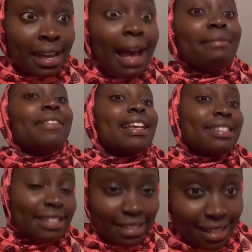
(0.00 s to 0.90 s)

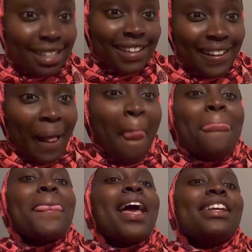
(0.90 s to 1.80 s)

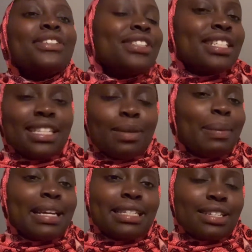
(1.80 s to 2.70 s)
And you're going to see the
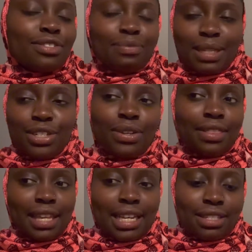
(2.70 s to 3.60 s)
basics of me doing
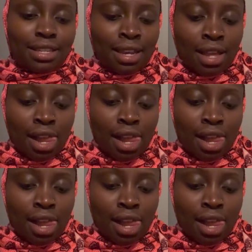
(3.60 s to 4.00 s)
things